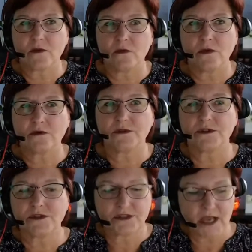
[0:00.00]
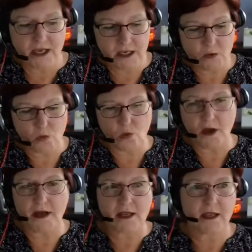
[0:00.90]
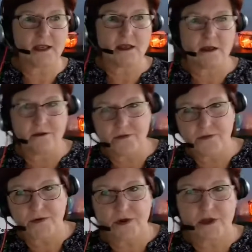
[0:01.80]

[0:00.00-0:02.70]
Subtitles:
well, Jackie, what if